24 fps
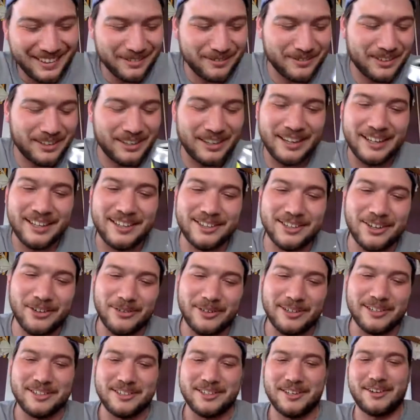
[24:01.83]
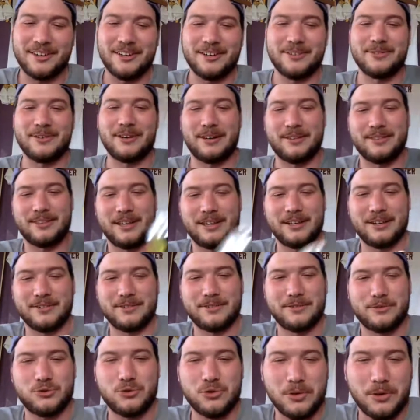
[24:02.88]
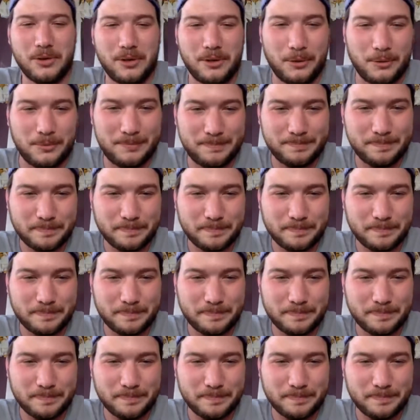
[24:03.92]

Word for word: of uh, it's always sunny when I think of the troll.